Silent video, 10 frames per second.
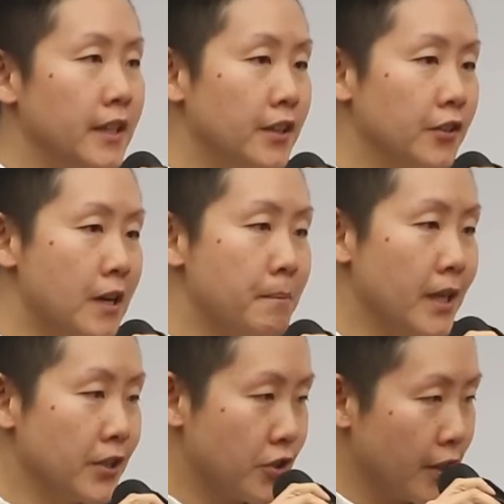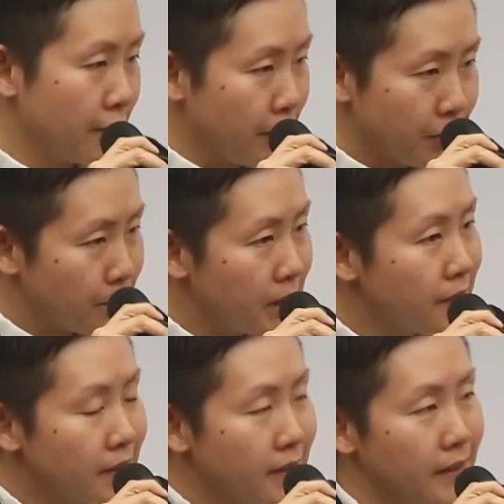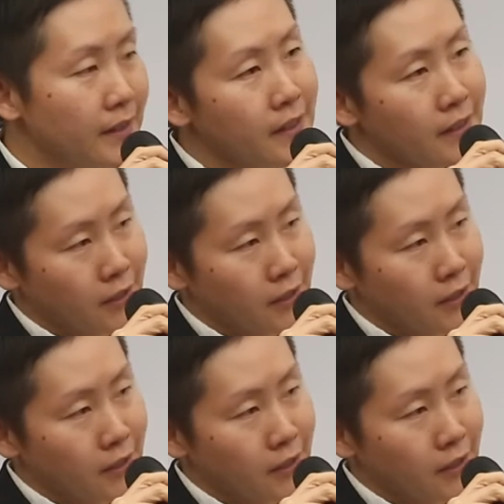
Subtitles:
In grandma's generation previously,